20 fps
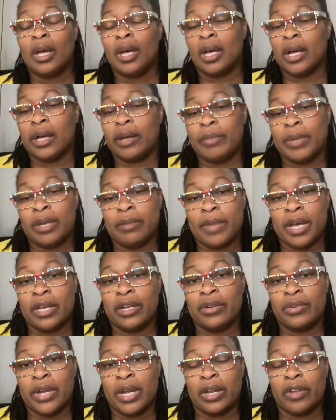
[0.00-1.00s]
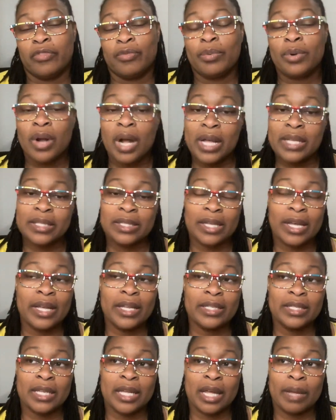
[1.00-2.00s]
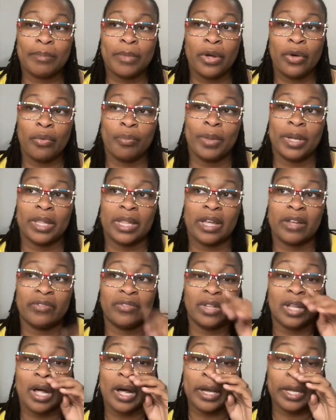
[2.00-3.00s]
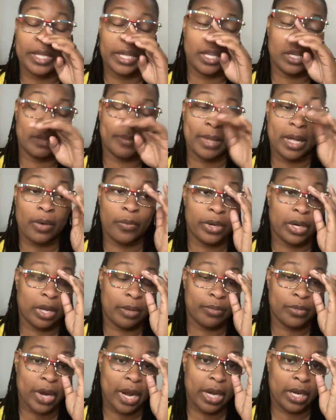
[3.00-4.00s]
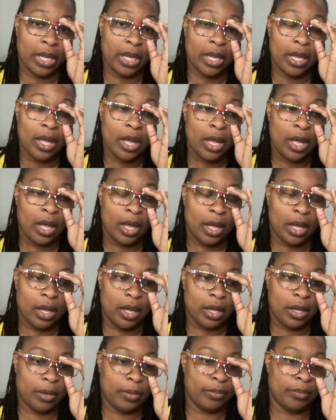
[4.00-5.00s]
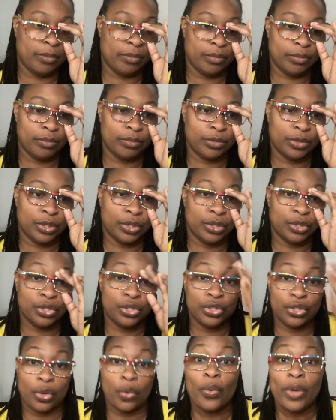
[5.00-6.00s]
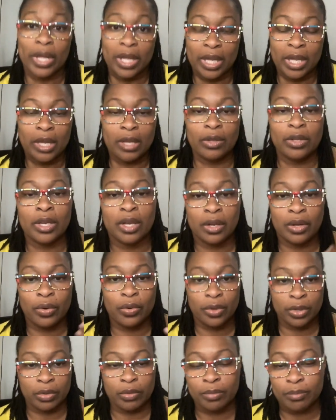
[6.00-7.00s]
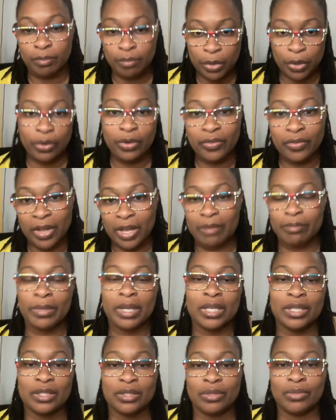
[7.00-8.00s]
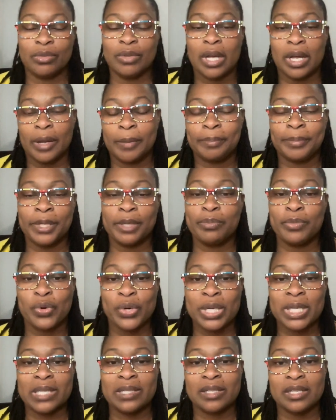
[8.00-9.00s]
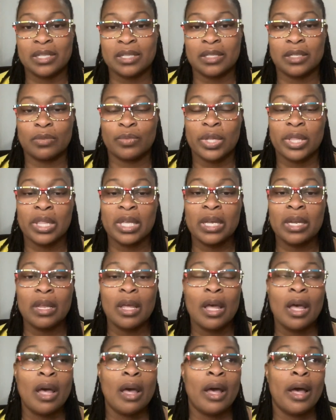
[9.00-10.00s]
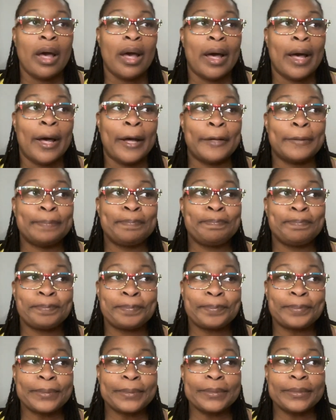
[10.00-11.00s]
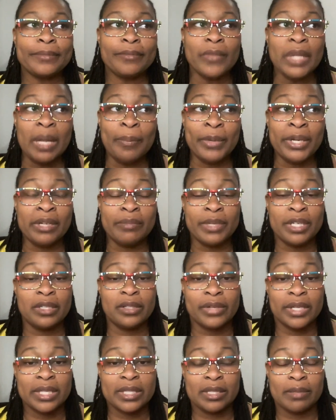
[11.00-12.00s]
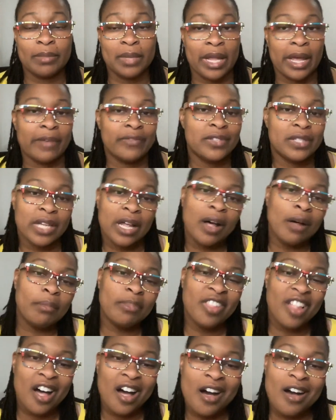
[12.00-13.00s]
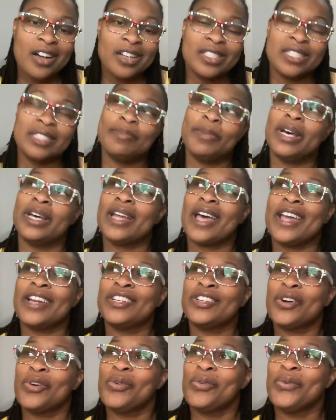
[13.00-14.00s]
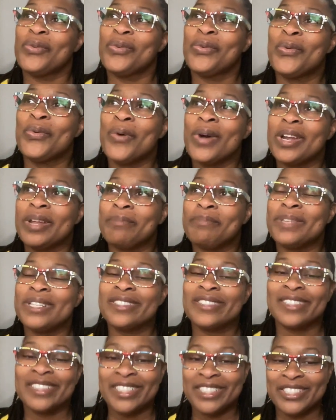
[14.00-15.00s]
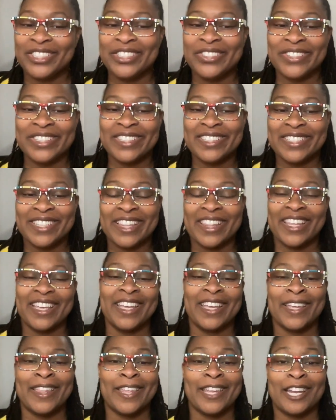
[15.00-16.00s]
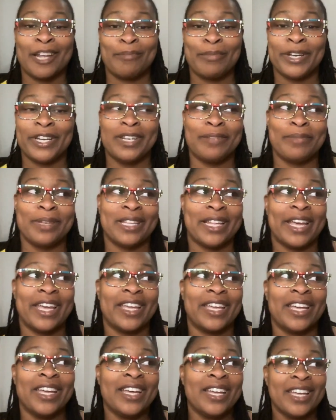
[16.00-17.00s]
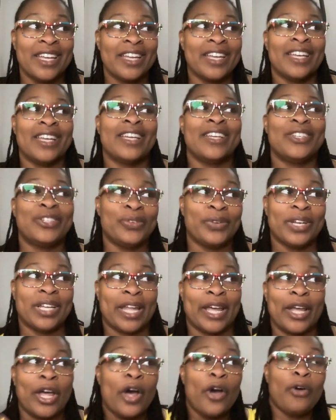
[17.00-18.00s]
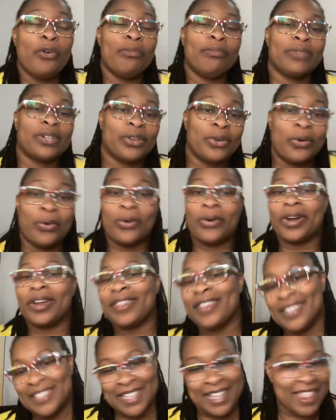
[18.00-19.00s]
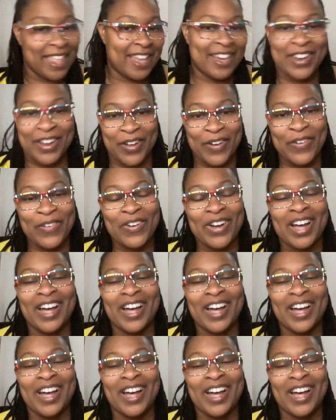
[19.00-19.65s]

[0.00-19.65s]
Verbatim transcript: um, in my creative process. I'm hoping that blogging about what I'm writing um, and showing it, you know, it'll motivate me to um, be more consistent with it. Um, I'm going to be doing some lifestyle blogs, but I don't want to mislead you into thinking that I'm going to be like, doing like home decor and things like that. No.